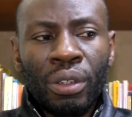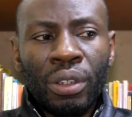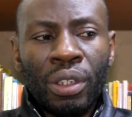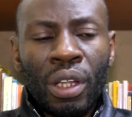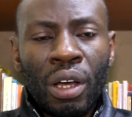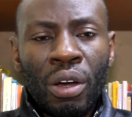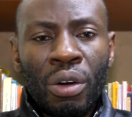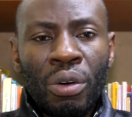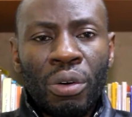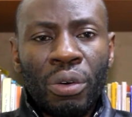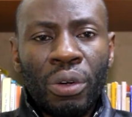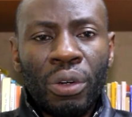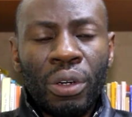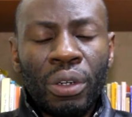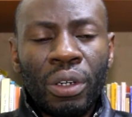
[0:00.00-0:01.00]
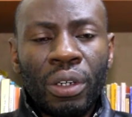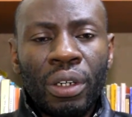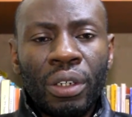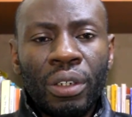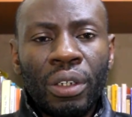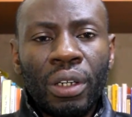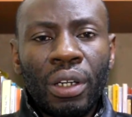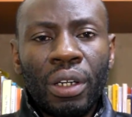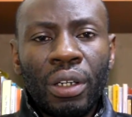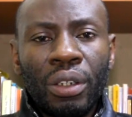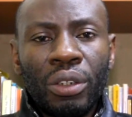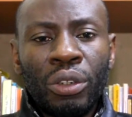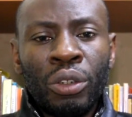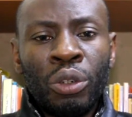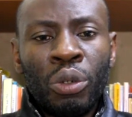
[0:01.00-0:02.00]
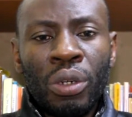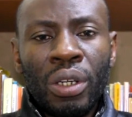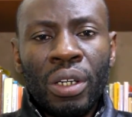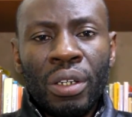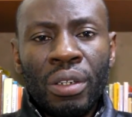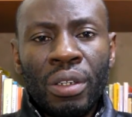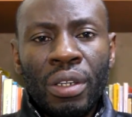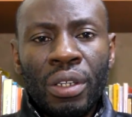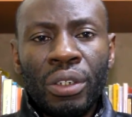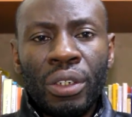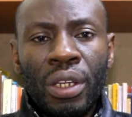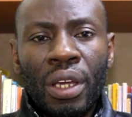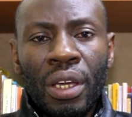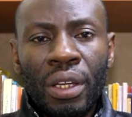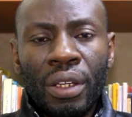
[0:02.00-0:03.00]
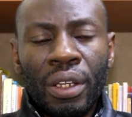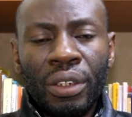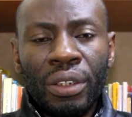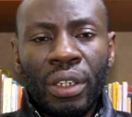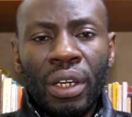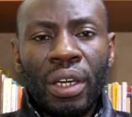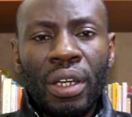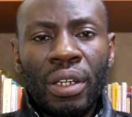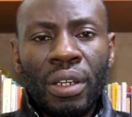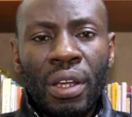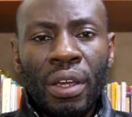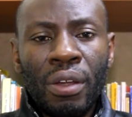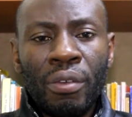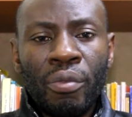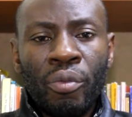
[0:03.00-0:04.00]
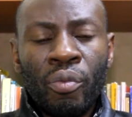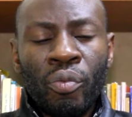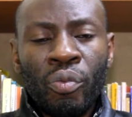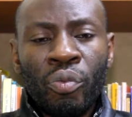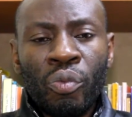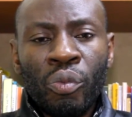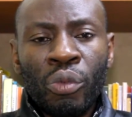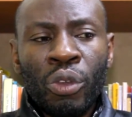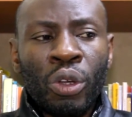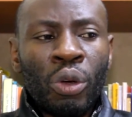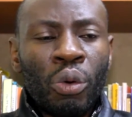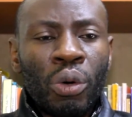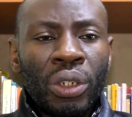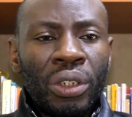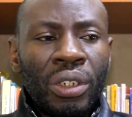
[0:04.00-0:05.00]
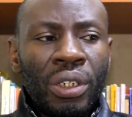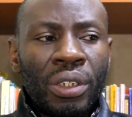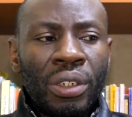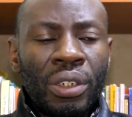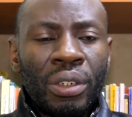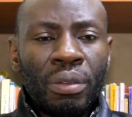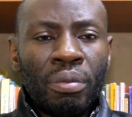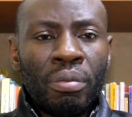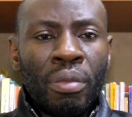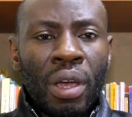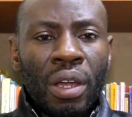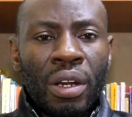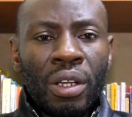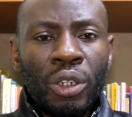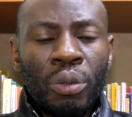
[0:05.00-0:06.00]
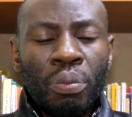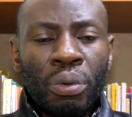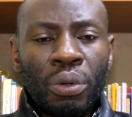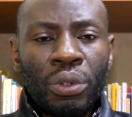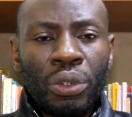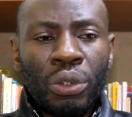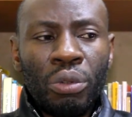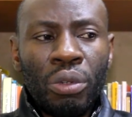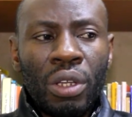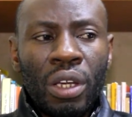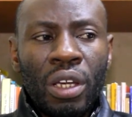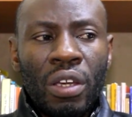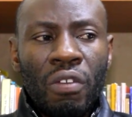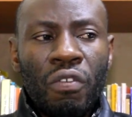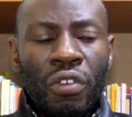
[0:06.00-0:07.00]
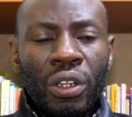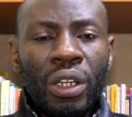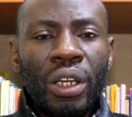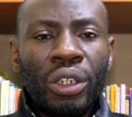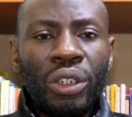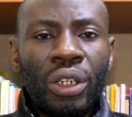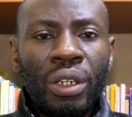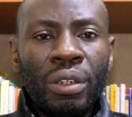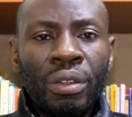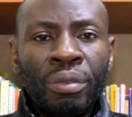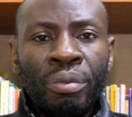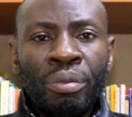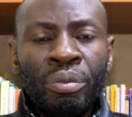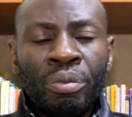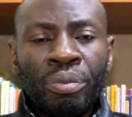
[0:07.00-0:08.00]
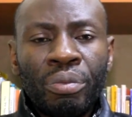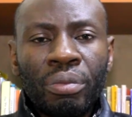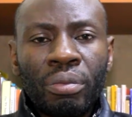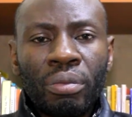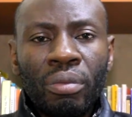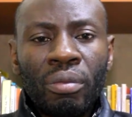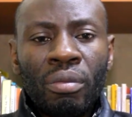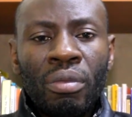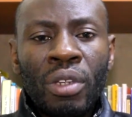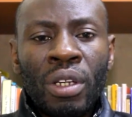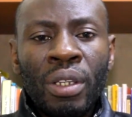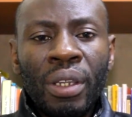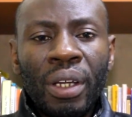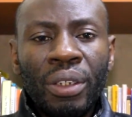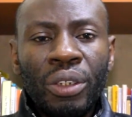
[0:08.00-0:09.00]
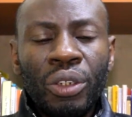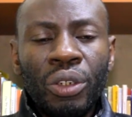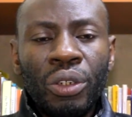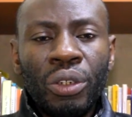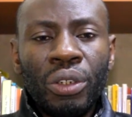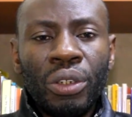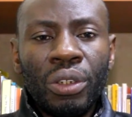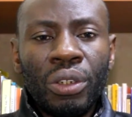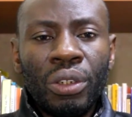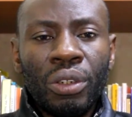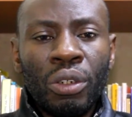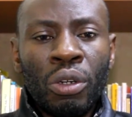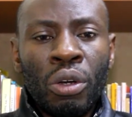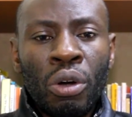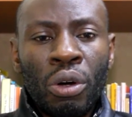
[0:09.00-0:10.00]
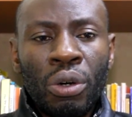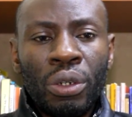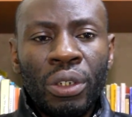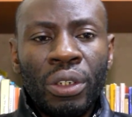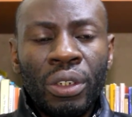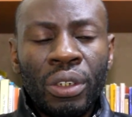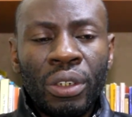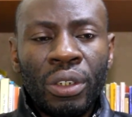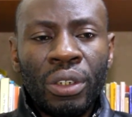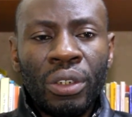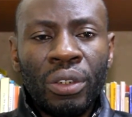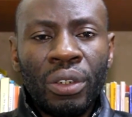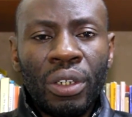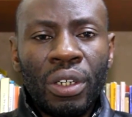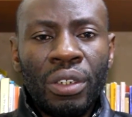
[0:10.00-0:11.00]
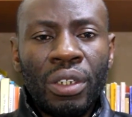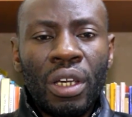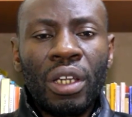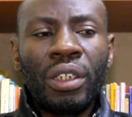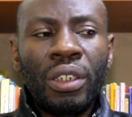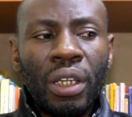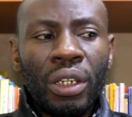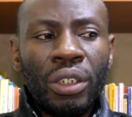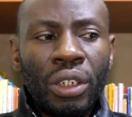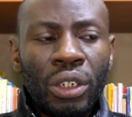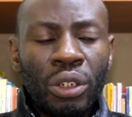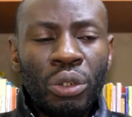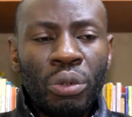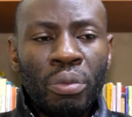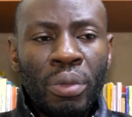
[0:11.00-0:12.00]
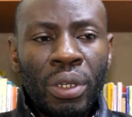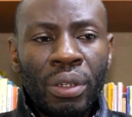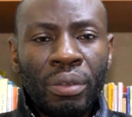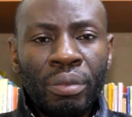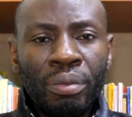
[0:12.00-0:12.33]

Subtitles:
Now, during this day, the second day, what is my response to the invitation that God is extending to me?